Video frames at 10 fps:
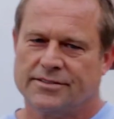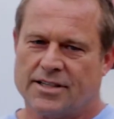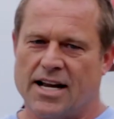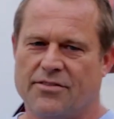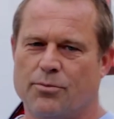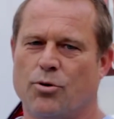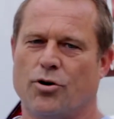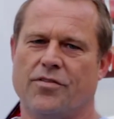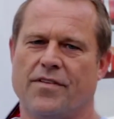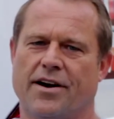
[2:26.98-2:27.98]
Kind of
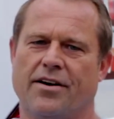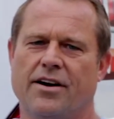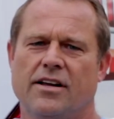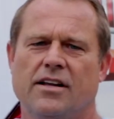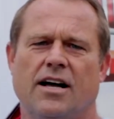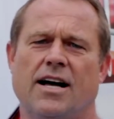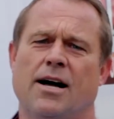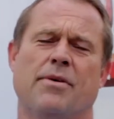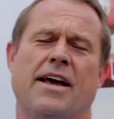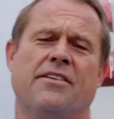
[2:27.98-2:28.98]
important there.
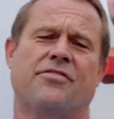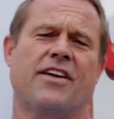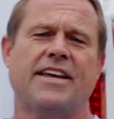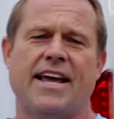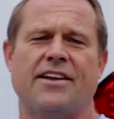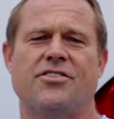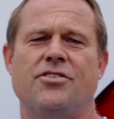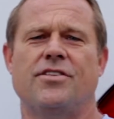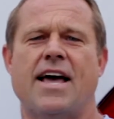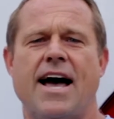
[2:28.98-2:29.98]
And if they can't
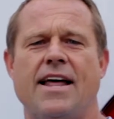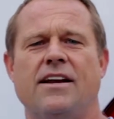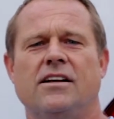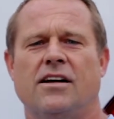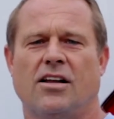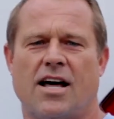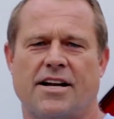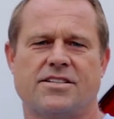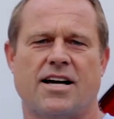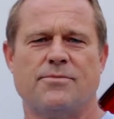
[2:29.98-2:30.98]
do that, a lot
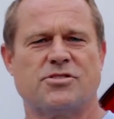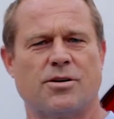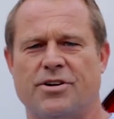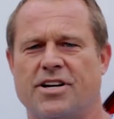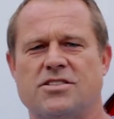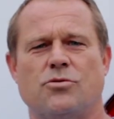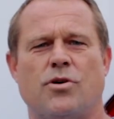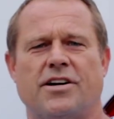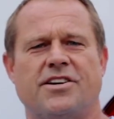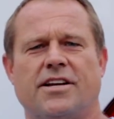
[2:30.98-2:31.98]
of times someone doesn't
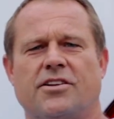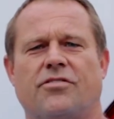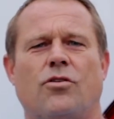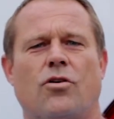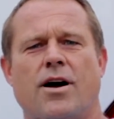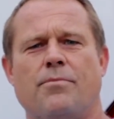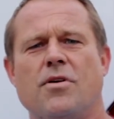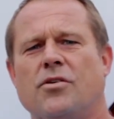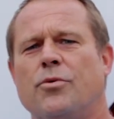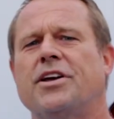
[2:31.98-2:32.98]
want to dig their floor up,
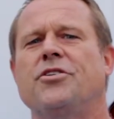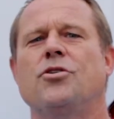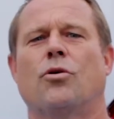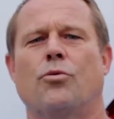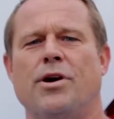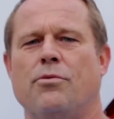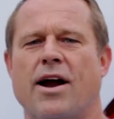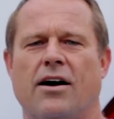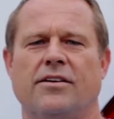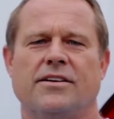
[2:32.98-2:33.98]
we can do a
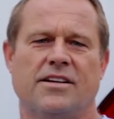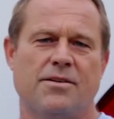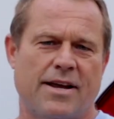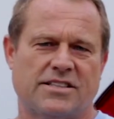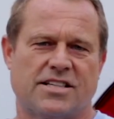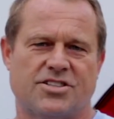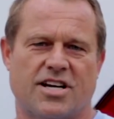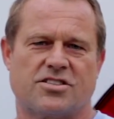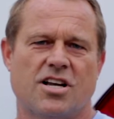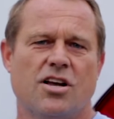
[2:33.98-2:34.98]
reroute. He may
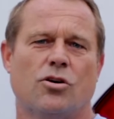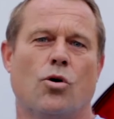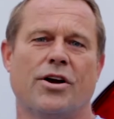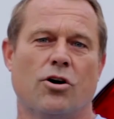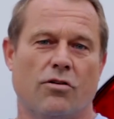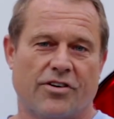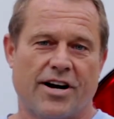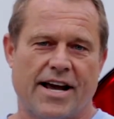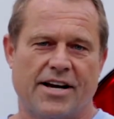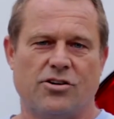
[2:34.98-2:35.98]
suggest going
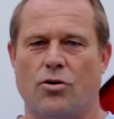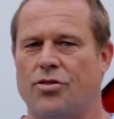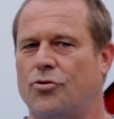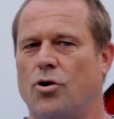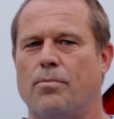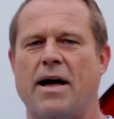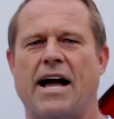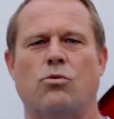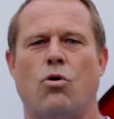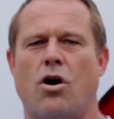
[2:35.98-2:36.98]
overhead, going through a
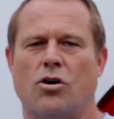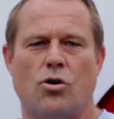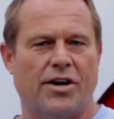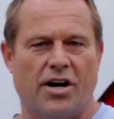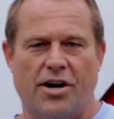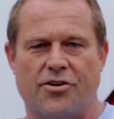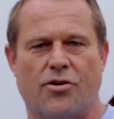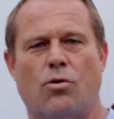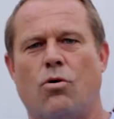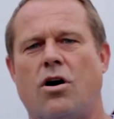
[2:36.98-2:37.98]
back wall, going
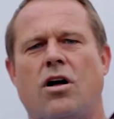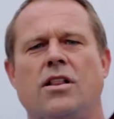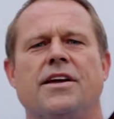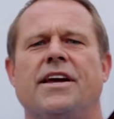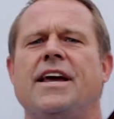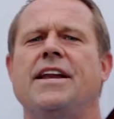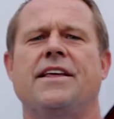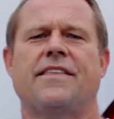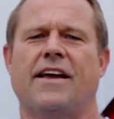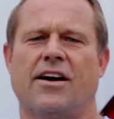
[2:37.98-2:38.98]
under a wall,
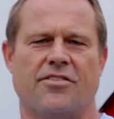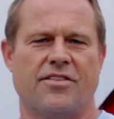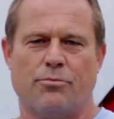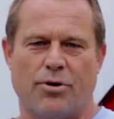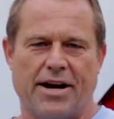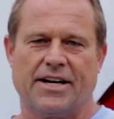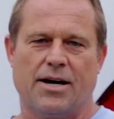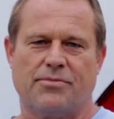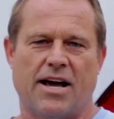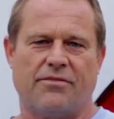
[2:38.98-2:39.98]
anything other than breaking
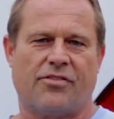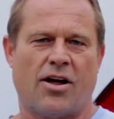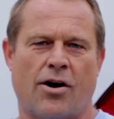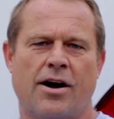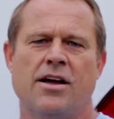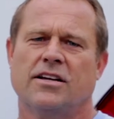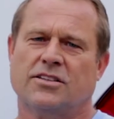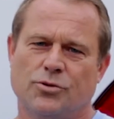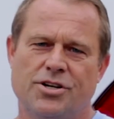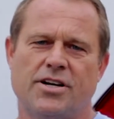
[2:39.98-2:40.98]
up that floor.
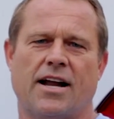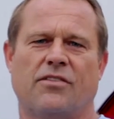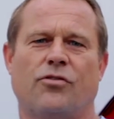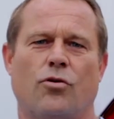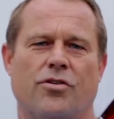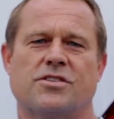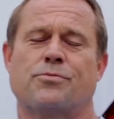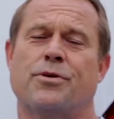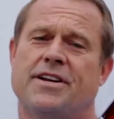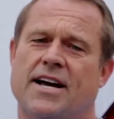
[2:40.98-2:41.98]
Because when you got a floor that's
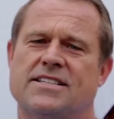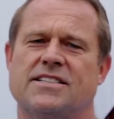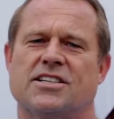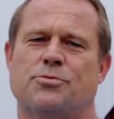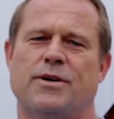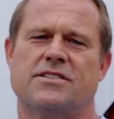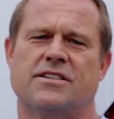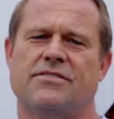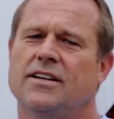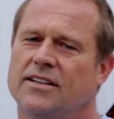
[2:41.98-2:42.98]
pretty nice and
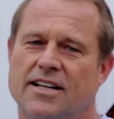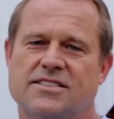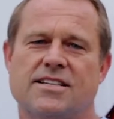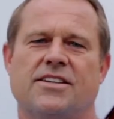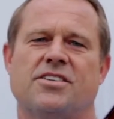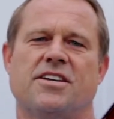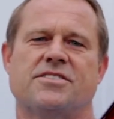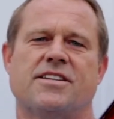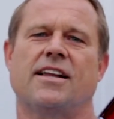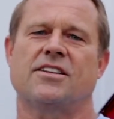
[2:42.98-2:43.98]
expensive, let's not
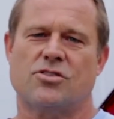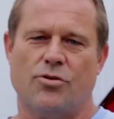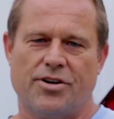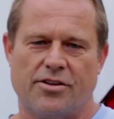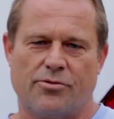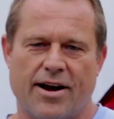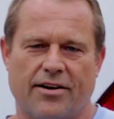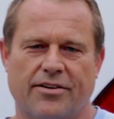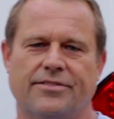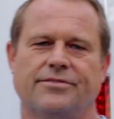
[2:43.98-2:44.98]
touch that, let's go another route.